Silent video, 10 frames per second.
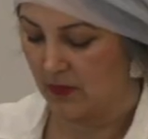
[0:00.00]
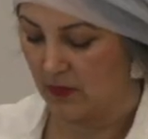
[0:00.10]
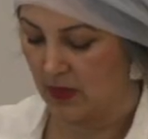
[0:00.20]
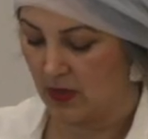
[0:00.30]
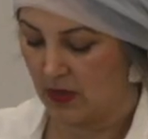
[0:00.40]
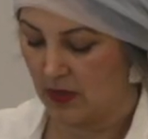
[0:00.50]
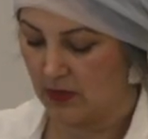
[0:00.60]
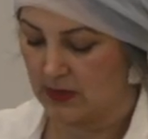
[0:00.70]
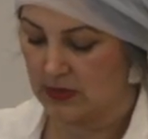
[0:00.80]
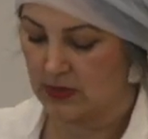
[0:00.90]
we are
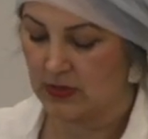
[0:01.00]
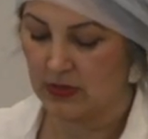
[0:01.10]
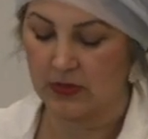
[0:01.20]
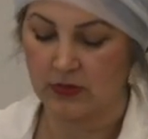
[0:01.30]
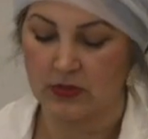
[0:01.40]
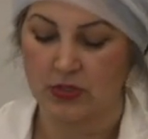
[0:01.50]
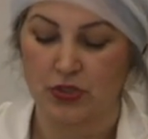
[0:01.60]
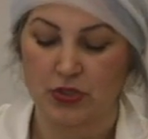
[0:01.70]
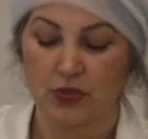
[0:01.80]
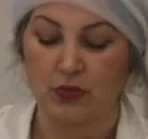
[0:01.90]
going to use
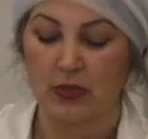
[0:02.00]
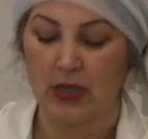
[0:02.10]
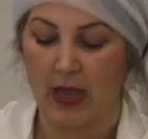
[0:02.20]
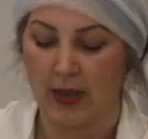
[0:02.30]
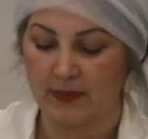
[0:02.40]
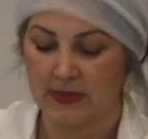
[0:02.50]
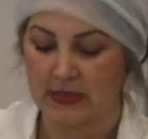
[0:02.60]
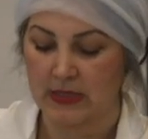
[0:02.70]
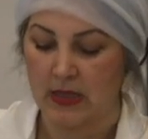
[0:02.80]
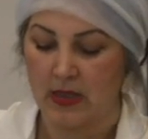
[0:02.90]
two
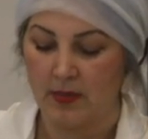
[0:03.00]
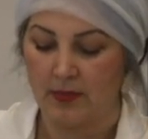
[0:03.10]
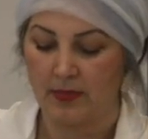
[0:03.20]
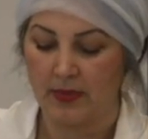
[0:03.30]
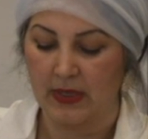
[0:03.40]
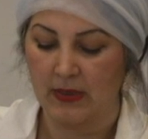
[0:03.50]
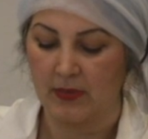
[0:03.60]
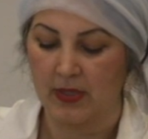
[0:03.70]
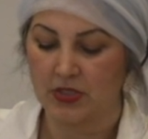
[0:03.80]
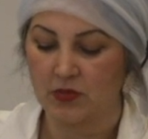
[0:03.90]
cups, pretty
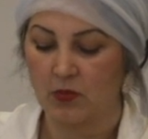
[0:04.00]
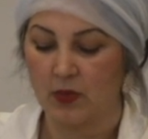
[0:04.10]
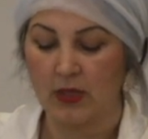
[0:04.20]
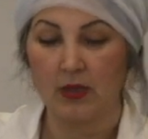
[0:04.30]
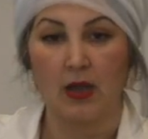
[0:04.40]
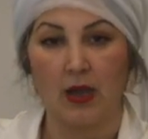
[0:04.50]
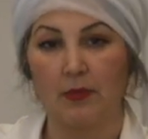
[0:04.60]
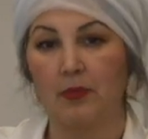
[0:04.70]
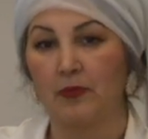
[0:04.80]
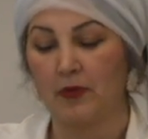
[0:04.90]
much one
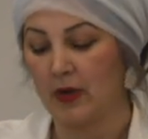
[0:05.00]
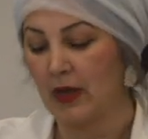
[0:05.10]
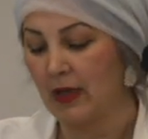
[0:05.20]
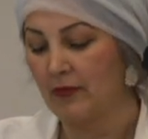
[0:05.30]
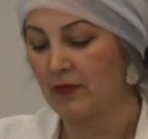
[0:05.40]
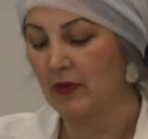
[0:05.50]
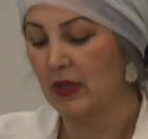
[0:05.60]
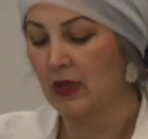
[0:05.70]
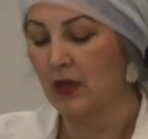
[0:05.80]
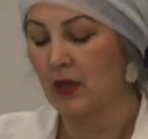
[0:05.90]
cup for
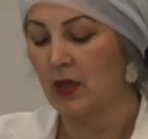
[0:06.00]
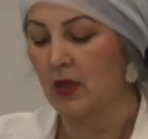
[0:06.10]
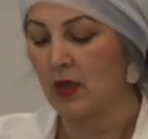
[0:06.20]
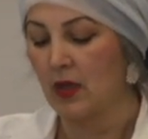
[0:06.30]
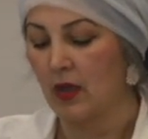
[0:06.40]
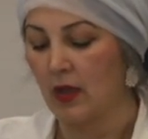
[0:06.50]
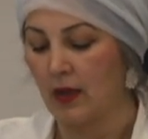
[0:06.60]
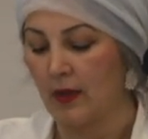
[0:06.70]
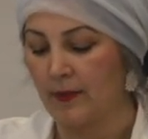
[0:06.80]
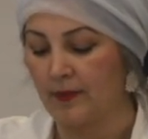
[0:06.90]
every
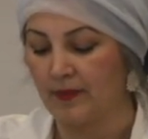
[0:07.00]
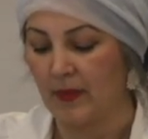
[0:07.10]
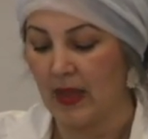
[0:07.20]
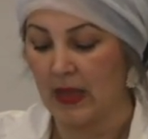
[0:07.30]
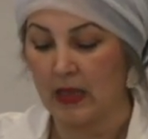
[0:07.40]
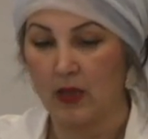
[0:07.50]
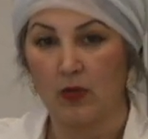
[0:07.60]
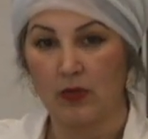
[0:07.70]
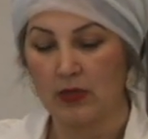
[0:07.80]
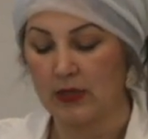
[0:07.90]
um, egg
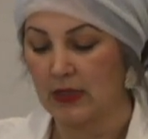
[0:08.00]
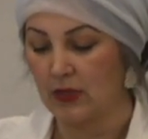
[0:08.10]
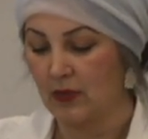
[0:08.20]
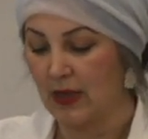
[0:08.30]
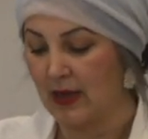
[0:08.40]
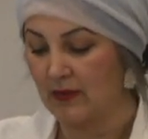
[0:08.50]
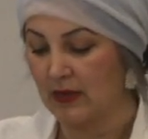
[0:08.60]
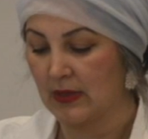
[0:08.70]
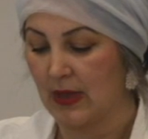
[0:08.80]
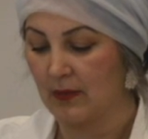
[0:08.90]
yolk that you have
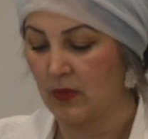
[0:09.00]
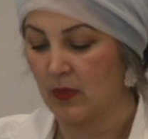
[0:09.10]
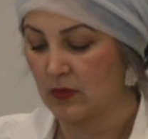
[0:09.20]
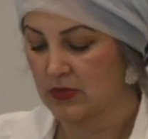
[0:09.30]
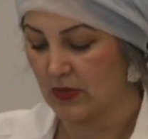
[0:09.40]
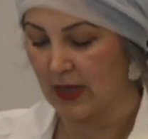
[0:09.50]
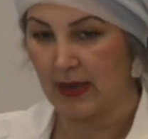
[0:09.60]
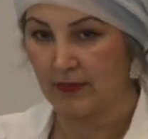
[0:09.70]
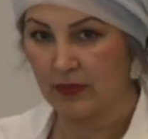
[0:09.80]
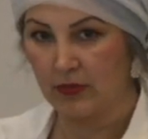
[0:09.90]
in that bowl. So I
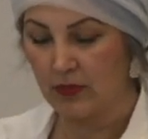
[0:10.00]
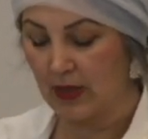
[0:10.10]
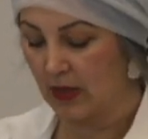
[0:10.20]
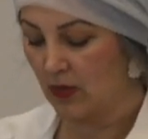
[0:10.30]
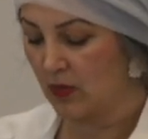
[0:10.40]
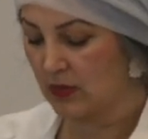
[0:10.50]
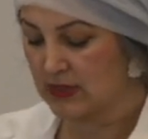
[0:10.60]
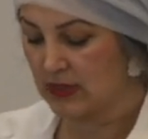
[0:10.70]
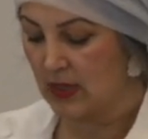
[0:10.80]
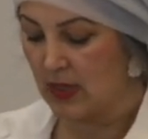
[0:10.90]
have two egg
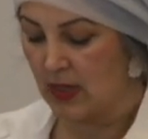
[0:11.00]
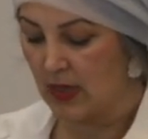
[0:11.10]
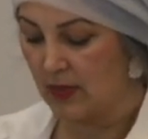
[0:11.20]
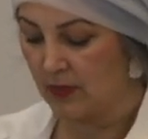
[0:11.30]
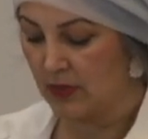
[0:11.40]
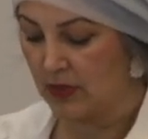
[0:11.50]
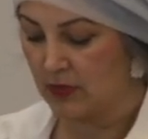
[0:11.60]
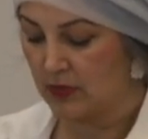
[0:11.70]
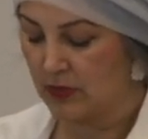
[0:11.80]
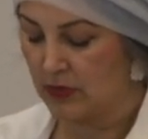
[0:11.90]
yolks. I'm
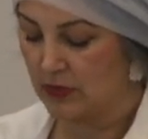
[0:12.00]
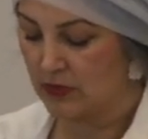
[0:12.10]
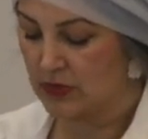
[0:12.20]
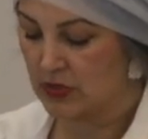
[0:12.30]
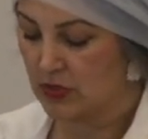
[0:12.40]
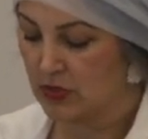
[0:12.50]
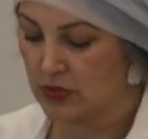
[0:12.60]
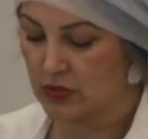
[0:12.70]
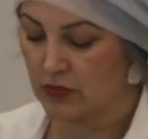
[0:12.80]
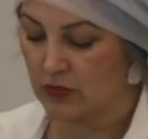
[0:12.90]
going to use
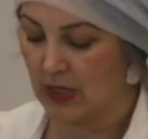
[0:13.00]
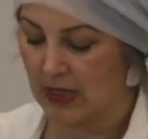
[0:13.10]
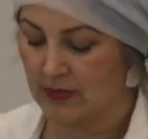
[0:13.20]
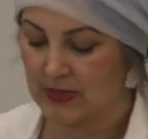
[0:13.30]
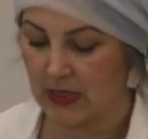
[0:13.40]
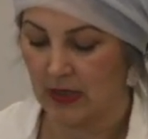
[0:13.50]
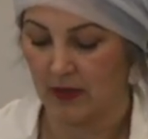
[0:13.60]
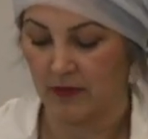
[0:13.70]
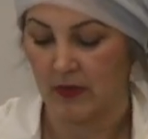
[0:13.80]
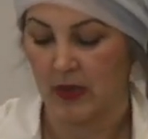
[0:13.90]
two cups
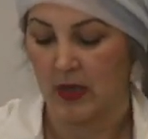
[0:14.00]
of,